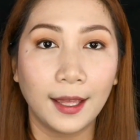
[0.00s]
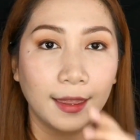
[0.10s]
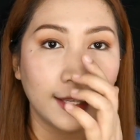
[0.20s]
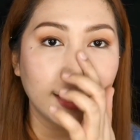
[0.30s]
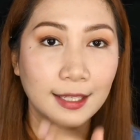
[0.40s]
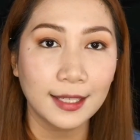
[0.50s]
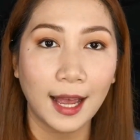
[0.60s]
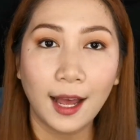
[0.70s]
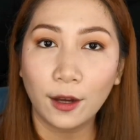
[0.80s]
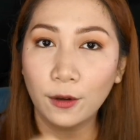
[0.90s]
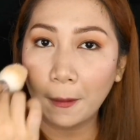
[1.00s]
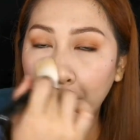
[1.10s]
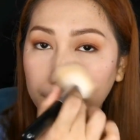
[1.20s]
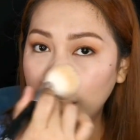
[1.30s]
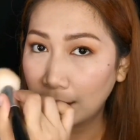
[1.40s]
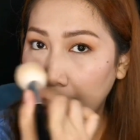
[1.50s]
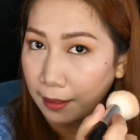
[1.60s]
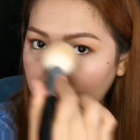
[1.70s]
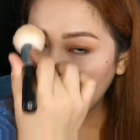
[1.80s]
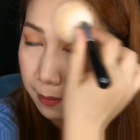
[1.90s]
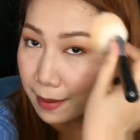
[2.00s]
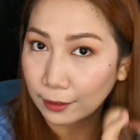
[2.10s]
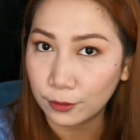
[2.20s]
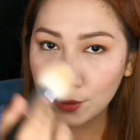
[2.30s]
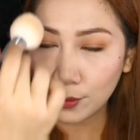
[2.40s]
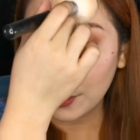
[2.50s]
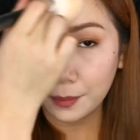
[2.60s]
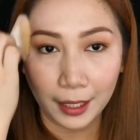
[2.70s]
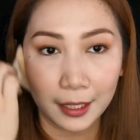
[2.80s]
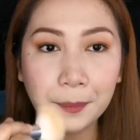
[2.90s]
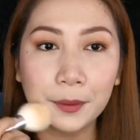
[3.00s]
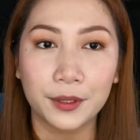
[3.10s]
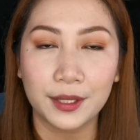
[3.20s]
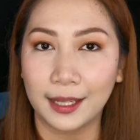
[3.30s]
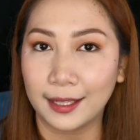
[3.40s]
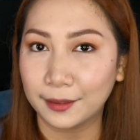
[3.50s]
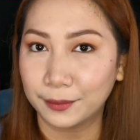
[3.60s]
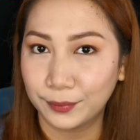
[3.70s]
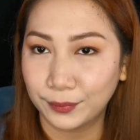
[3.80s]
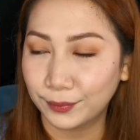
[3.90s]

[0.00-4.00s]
And this is how my back to school makeup looks like.